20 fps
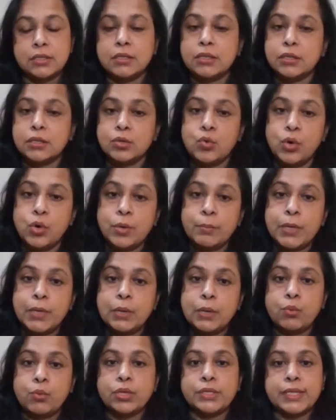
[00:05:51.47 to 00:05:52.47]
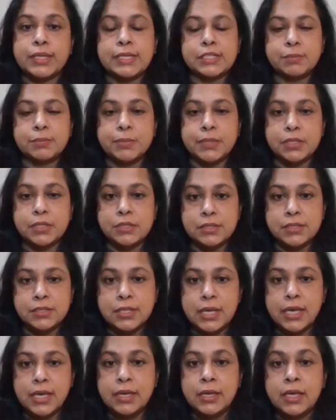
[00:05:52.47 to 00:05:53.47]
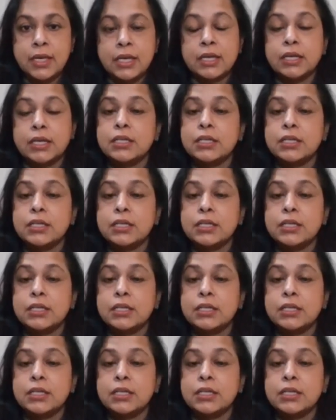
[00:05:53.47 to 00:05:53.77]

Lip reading: going by what experts say,